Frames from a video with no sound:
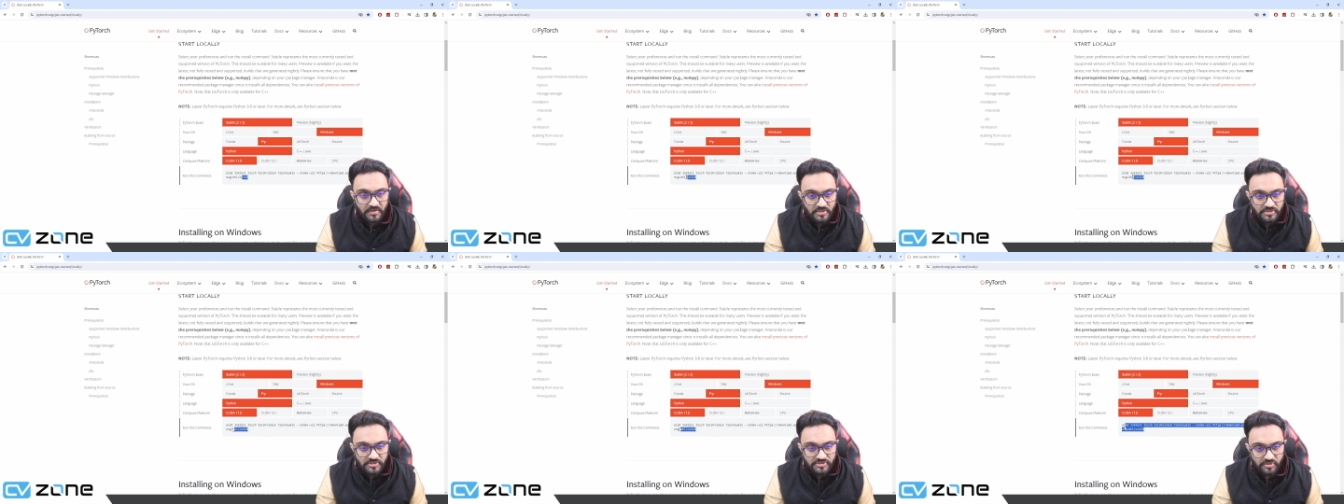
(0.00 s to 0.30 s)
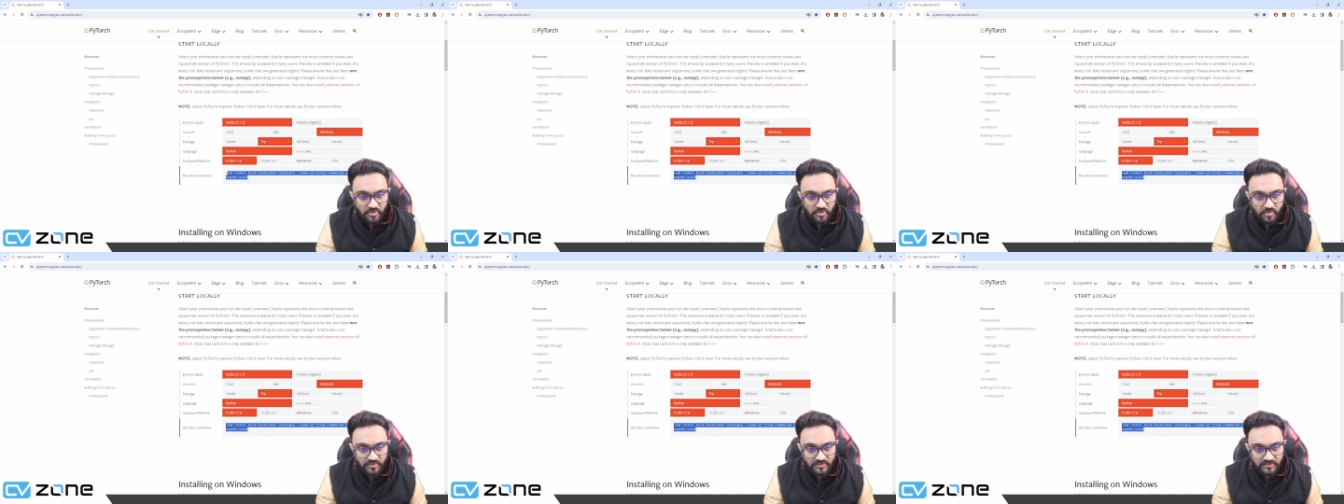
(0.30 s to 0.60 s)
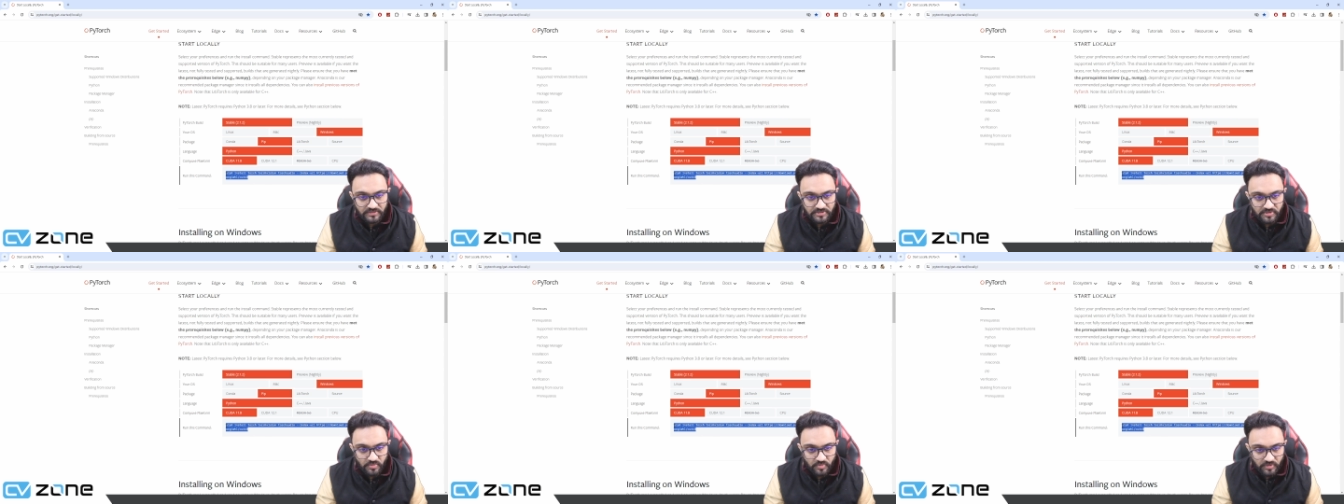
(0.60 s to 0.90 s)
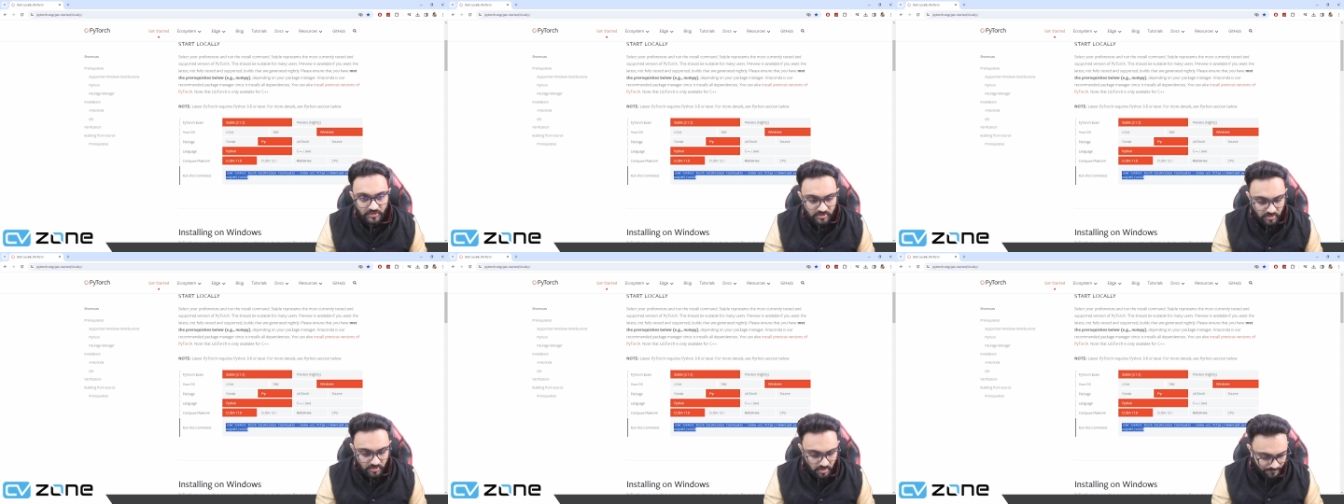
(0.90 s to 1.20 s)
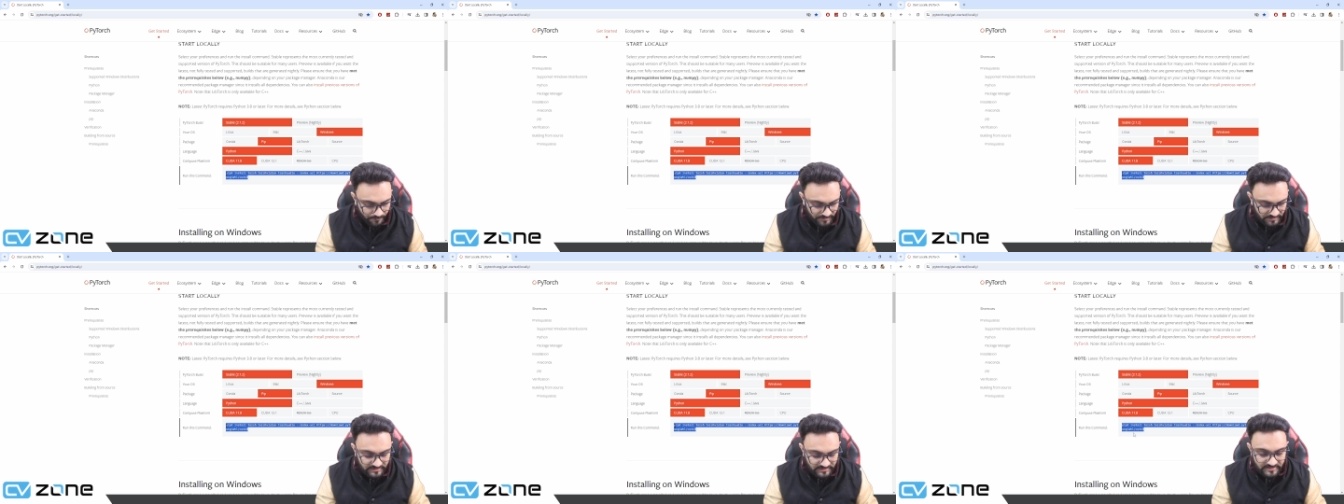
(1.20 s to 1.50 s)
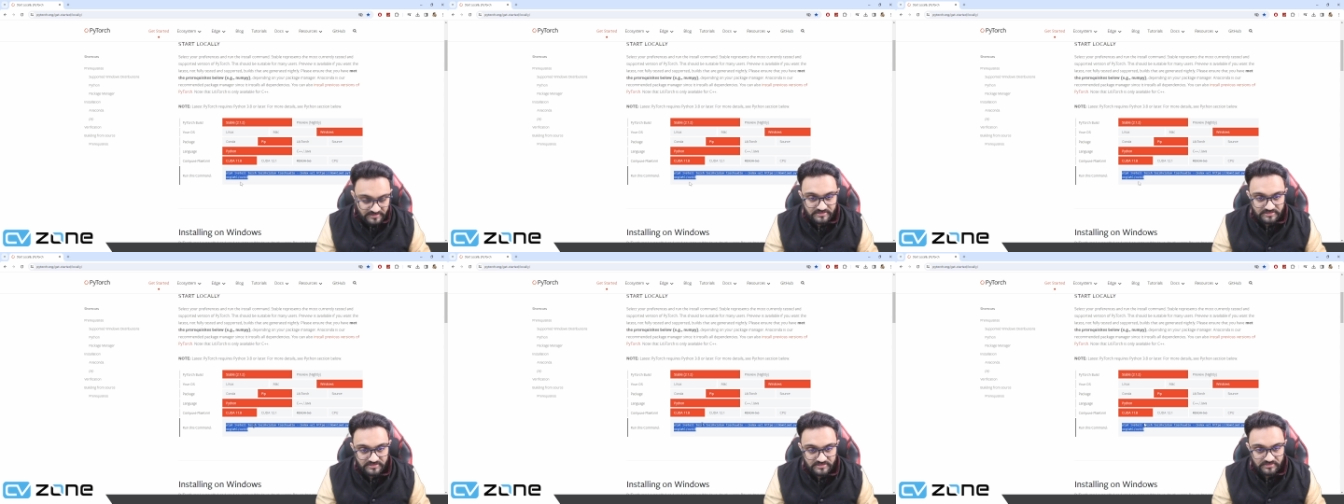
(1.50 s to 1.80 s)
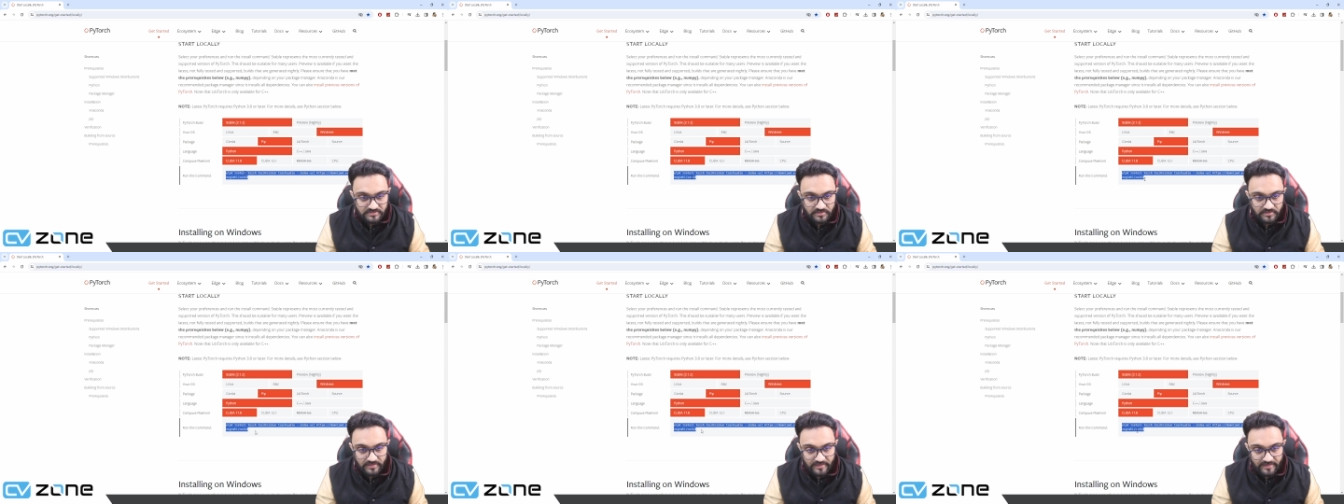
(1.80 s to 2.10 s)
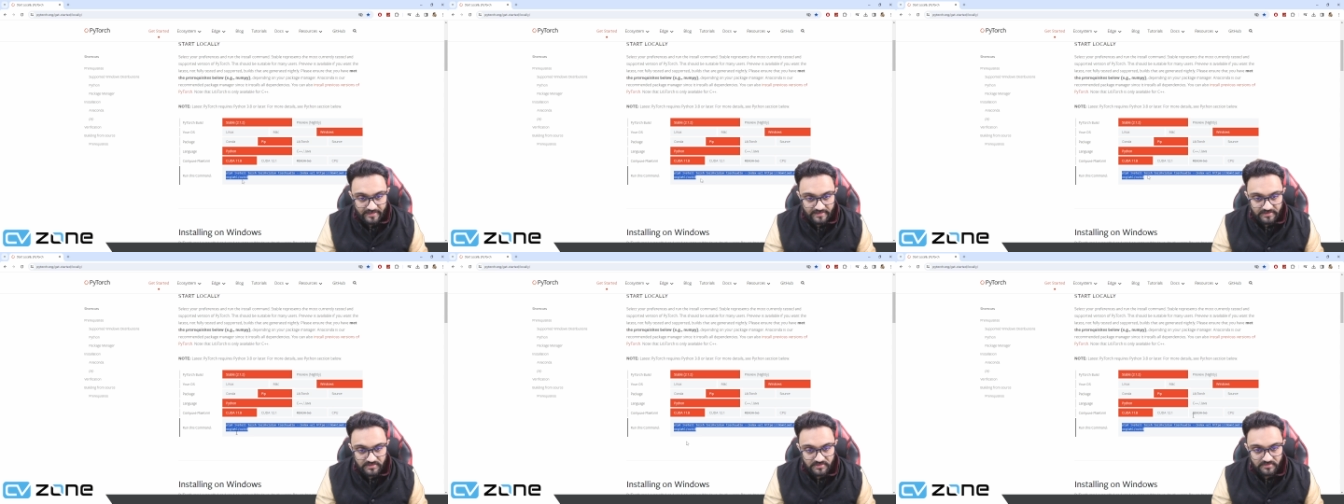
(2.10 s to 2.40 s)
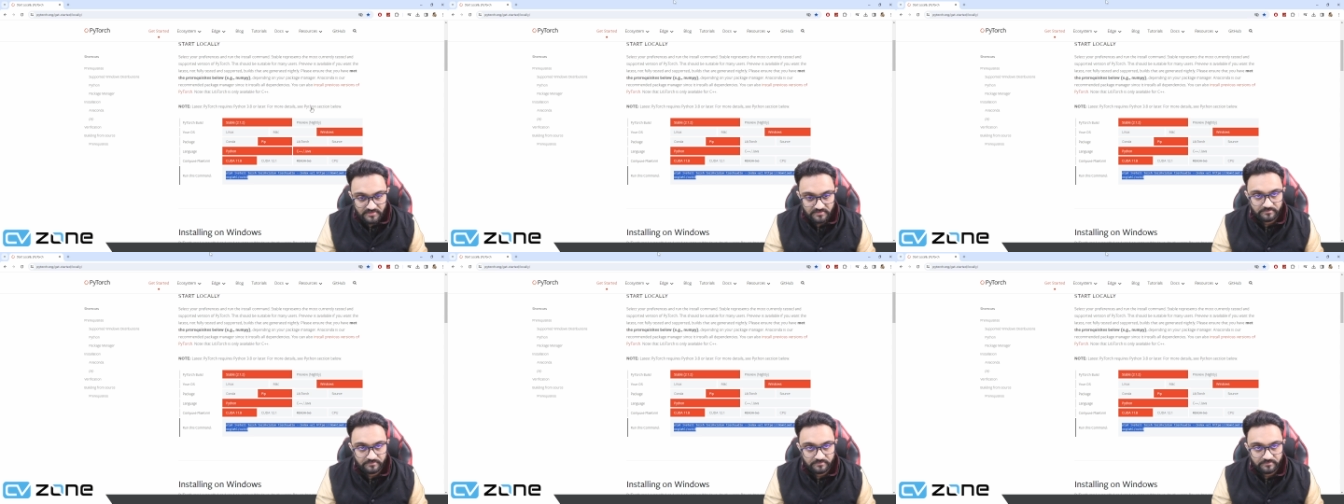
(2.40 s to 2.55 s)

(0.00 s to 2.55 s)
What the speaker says: So you will copy this link,